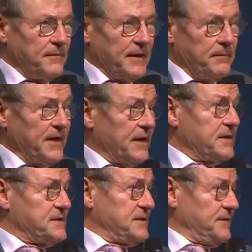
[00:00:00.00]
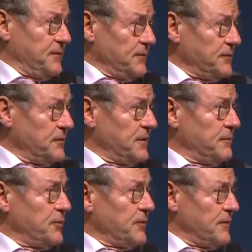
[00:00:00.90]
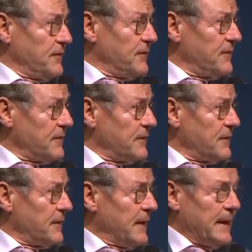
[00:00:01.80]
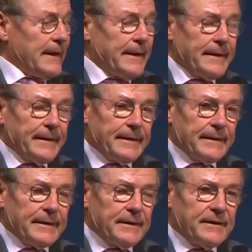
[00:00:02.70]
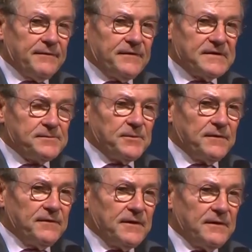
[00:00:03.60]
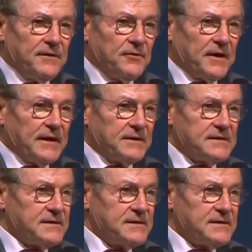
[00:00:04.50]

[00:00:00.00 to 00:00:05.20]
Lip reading: by BASF to do an important investment in the United